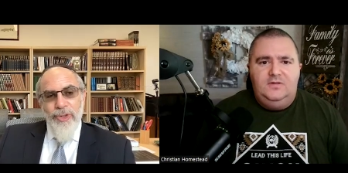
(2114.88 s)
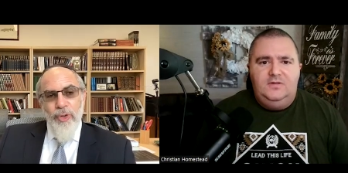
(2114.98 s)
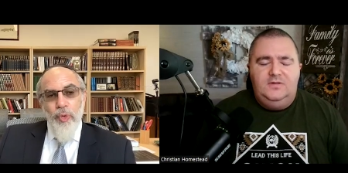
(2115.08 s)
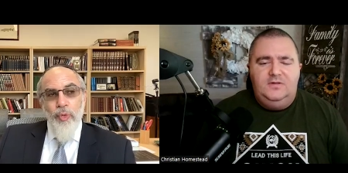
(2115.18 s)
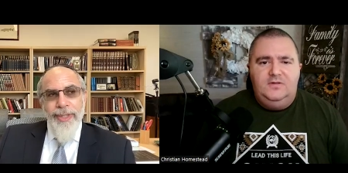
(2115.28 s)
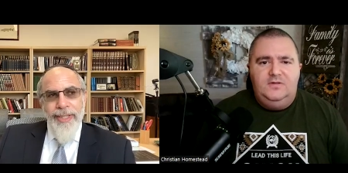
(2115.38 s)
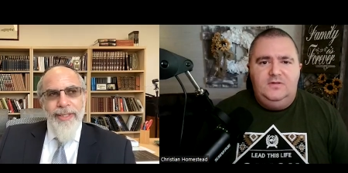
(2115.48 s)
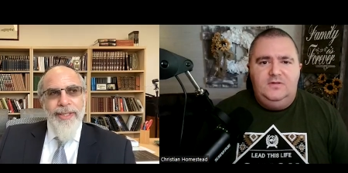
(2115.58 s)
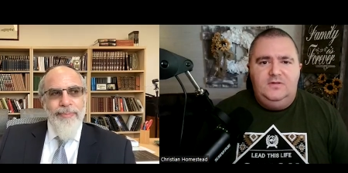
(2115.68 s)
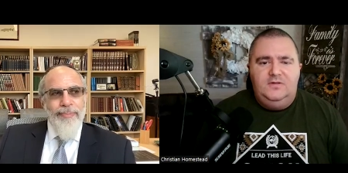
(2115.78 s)
Speaker 1: to
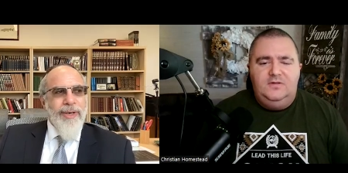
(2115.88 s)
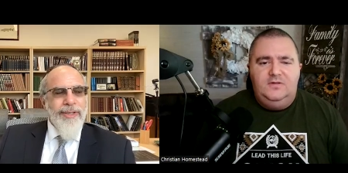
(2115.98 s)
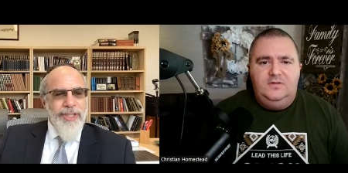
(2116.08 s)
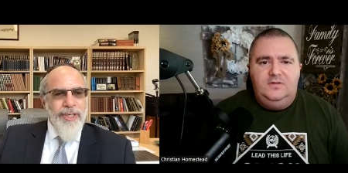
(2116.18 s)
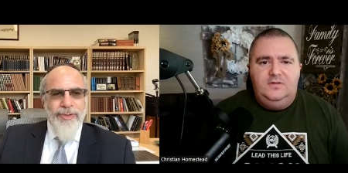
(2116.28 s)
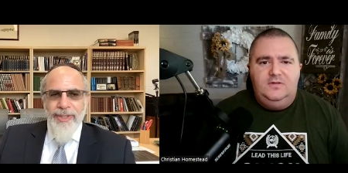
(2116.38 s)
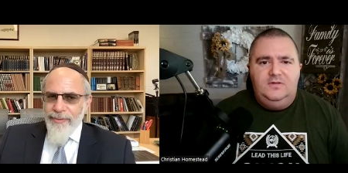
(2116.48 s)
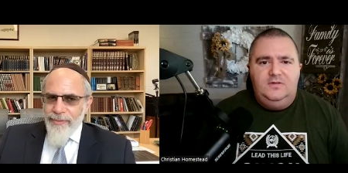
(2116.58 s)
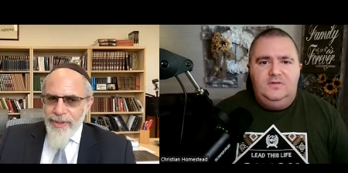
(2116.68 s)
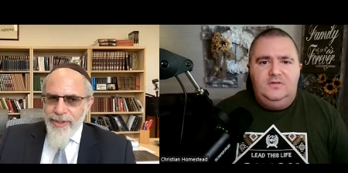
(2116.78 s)
really parse out
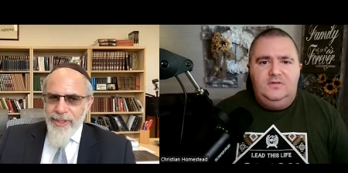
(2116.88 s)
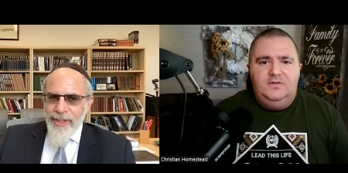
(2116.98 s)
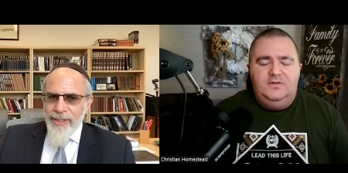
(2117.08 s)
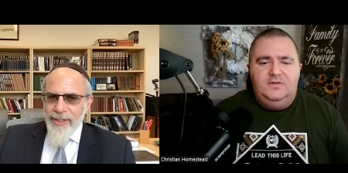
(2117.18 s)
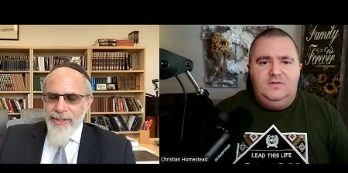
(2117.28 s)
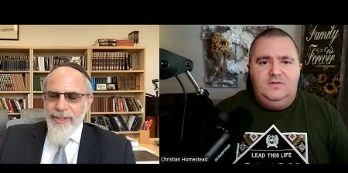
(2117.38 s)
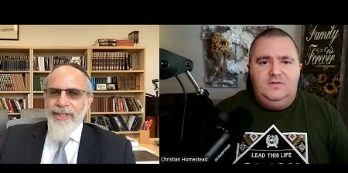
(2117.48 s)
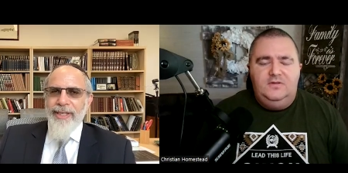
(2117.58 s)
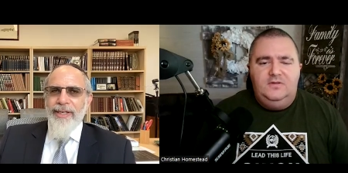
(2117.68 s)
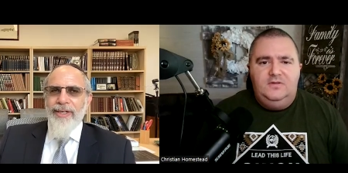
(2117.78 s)
differences
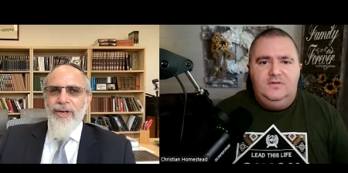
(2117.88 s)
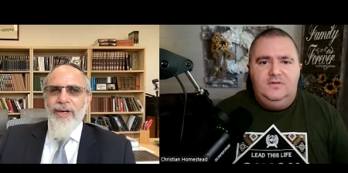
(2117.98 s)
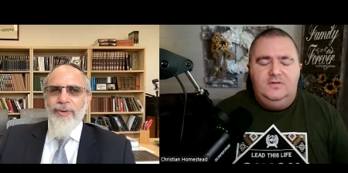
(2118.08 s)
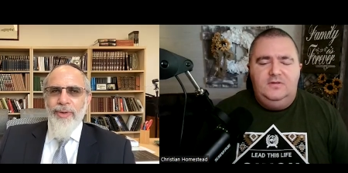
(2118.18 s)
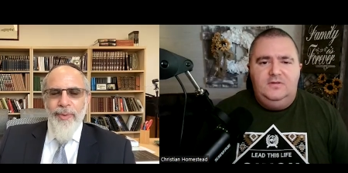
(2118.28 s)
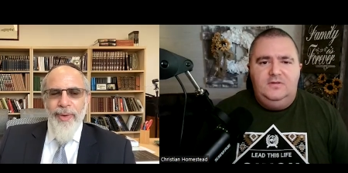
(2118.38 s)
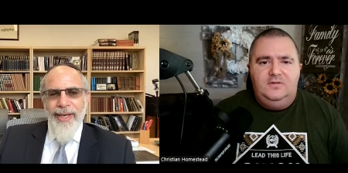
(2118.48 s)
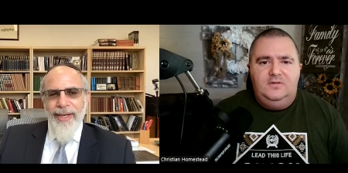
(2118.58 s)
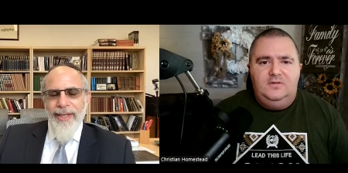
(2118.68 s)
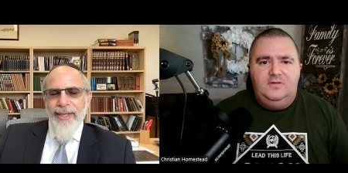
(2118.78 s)
in a concrete
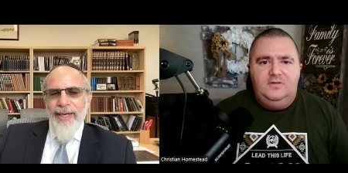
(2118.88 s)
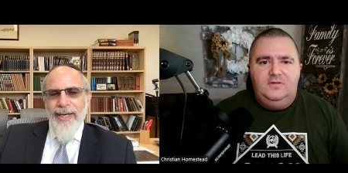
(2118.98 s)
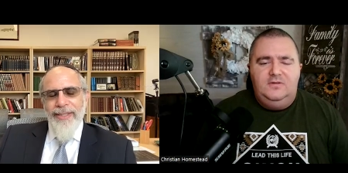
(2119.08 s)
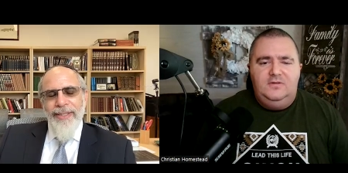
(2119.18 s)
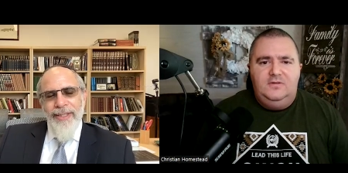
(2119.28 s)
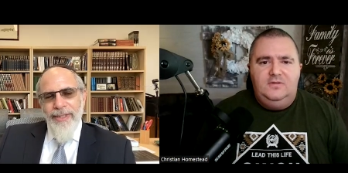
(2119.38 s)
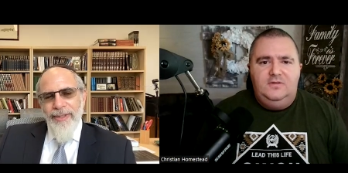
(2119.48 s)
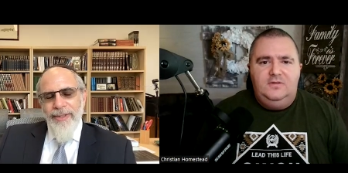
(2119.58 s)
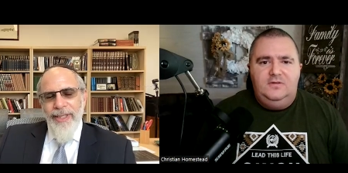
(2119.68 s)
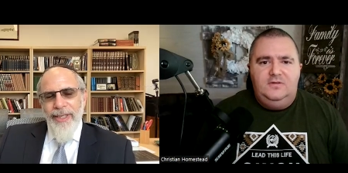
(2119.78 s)
way
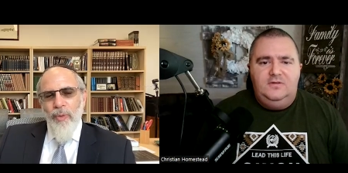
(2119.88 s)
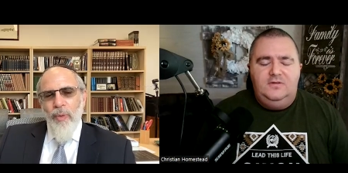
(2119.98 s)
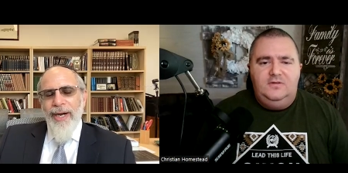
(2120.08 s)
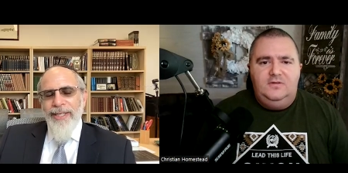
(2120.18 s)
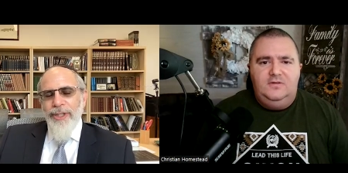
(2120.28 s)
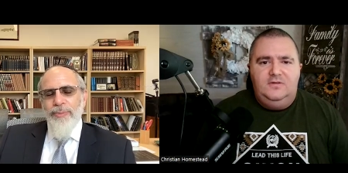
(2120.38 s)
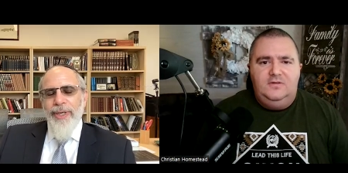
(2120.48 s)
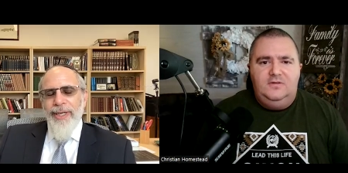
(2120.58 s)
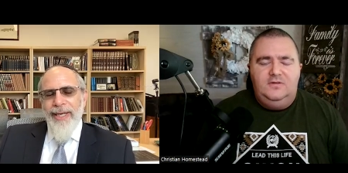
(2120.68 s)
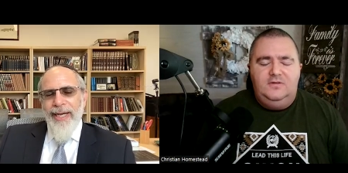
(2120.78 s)
until the
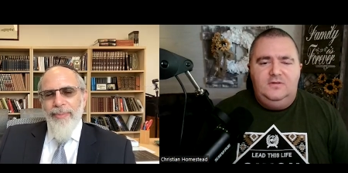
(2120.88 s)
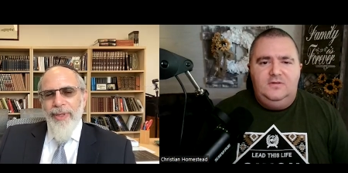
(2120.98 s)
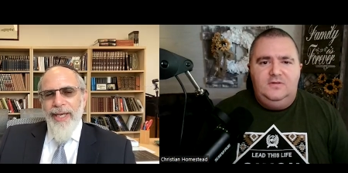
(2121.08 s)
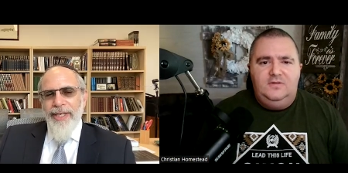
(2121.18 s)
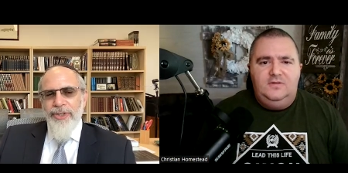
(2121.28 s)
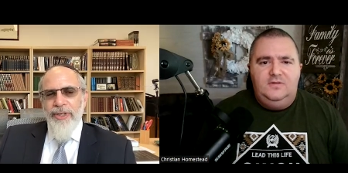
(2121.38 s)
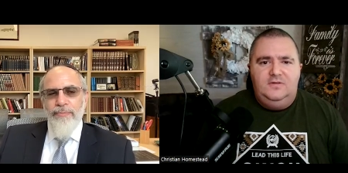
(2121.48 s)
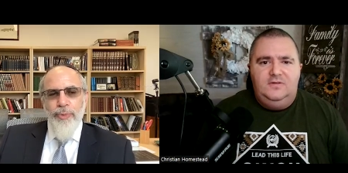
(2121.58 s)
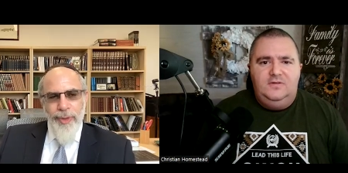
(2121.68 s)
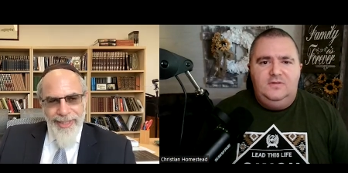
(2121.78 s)
widespread application of
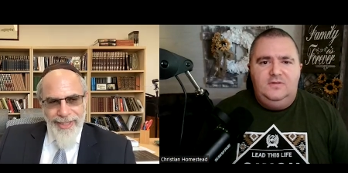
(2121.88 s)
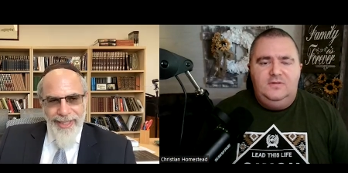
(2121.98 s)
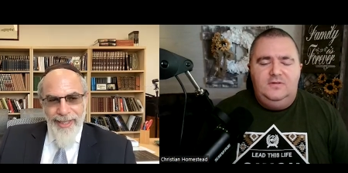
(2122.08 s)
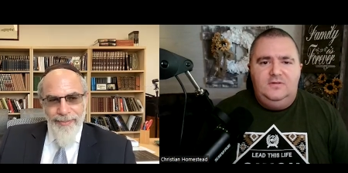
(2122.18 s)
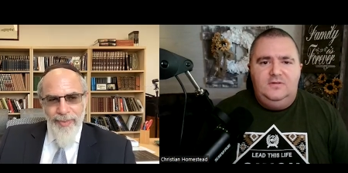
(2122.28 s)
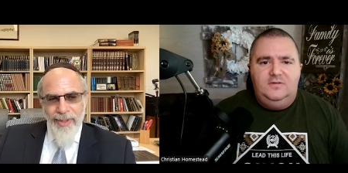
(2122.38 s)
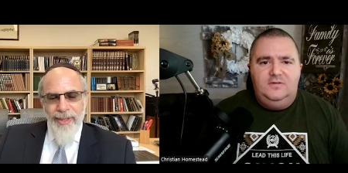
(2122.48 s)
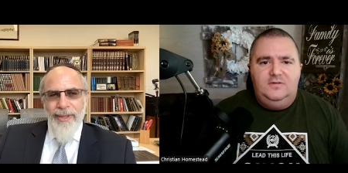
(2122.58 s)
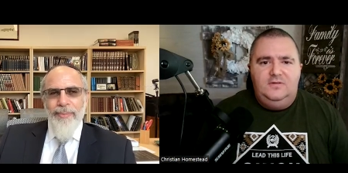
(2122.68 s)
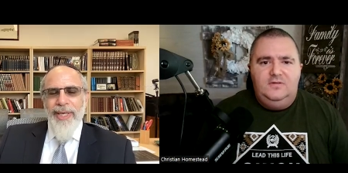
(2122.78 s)
printing,
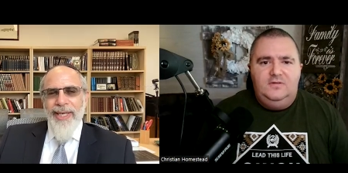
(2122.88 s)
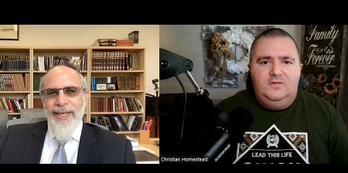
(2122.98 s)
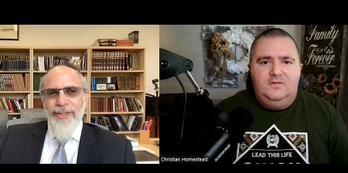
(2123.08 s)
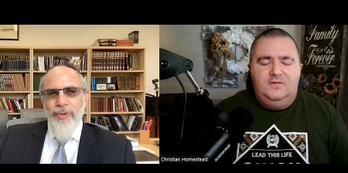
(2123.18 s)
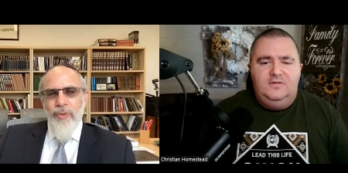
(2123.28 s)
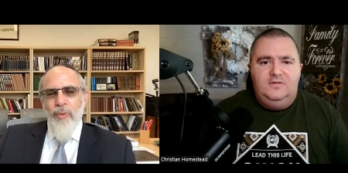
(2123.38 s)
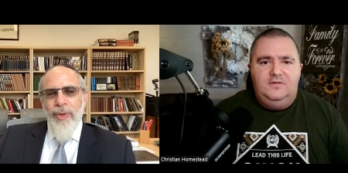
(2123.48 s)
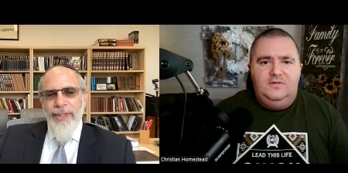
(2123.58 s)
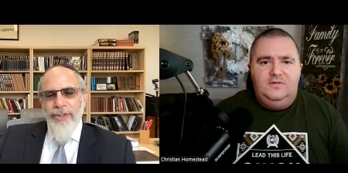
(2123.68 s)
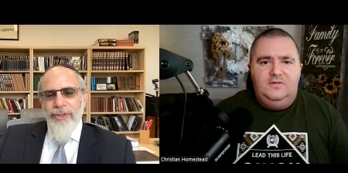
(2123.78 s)
because
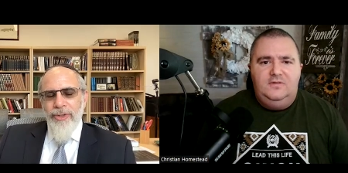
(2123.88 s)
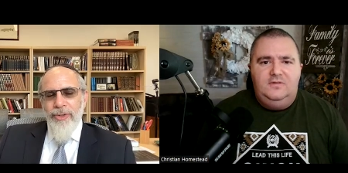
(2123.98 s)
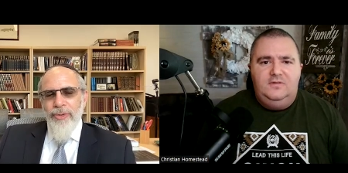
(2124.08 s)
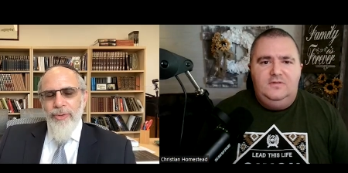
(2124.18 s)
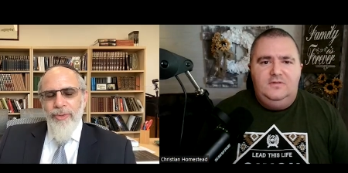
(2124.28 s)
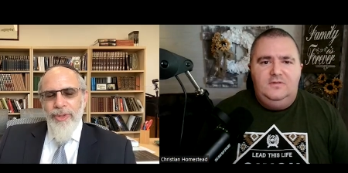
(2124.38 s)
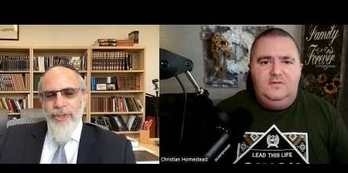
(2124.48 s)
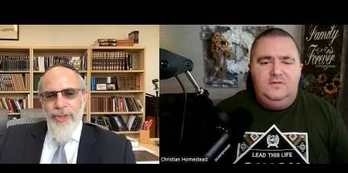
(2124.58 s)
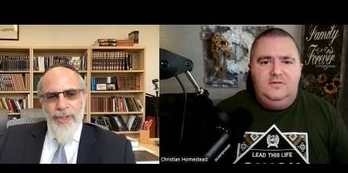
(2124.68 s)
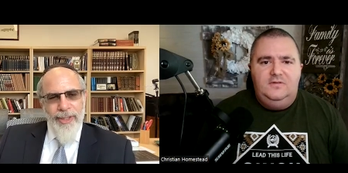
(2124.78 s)
once you
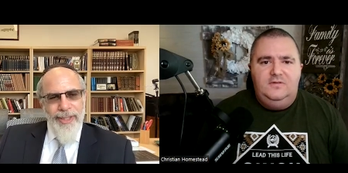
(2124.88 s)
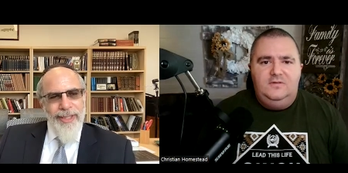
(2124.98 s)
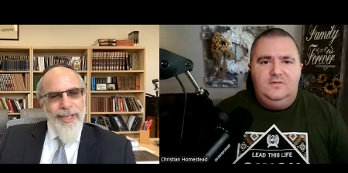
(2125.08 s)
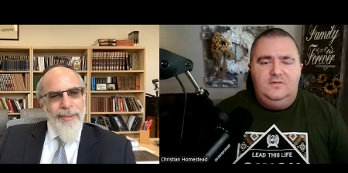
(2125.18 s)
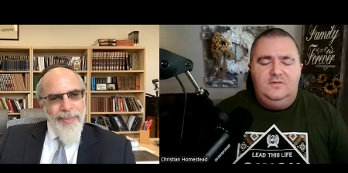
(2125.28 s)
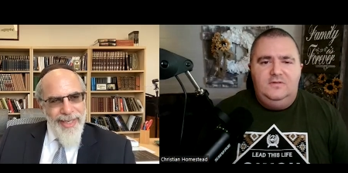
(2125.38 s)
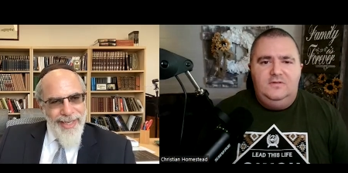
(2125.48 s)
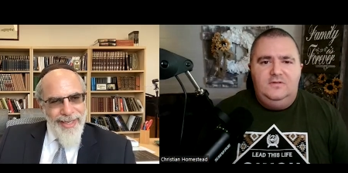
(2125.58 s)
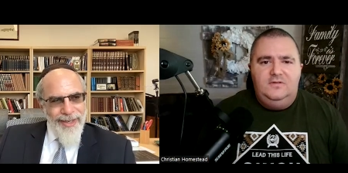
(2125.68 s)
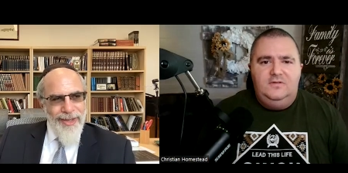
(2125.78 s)
started
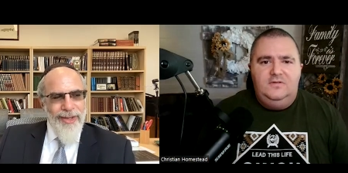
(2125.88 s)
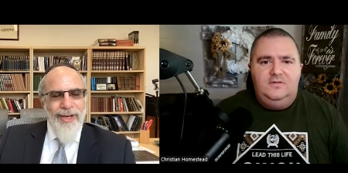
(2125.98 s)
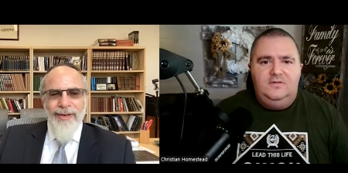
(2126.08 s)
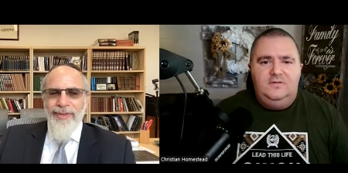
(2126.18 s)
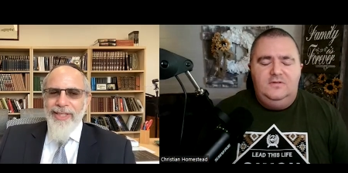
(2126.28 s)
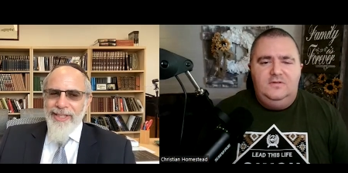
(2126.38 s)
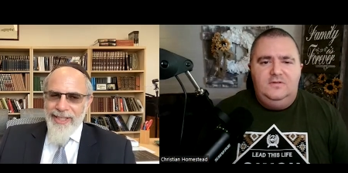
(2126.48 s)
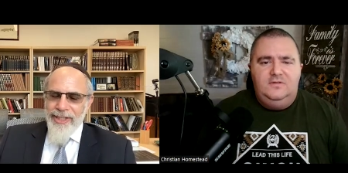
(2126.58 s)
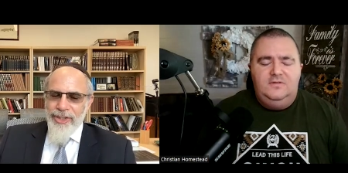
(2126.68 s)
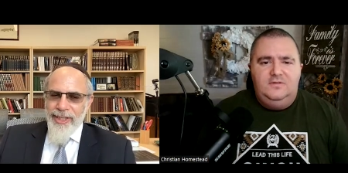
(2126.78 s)
committing a lot of these
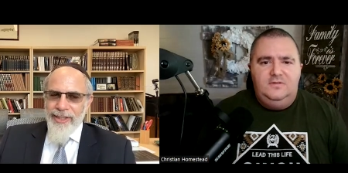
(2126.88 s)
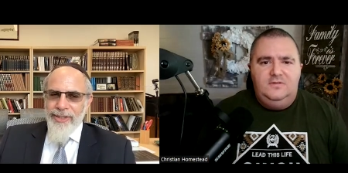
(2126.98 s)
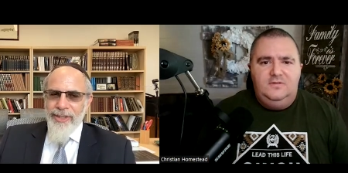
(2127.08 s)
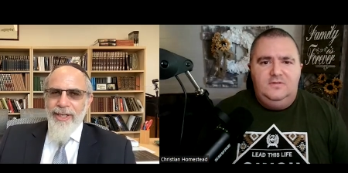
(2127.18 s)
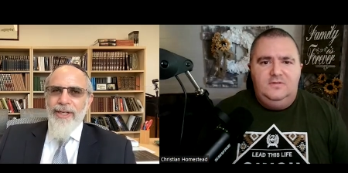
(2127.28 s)
teachings